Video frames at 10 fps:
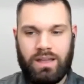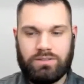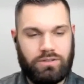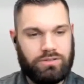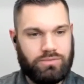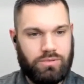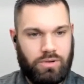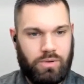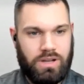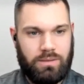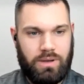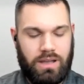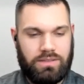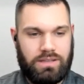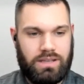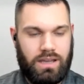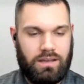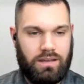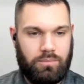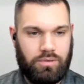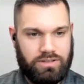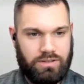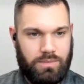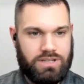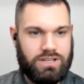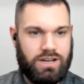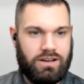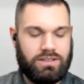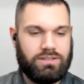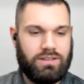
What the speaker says: So just real quick about the barista missionaries.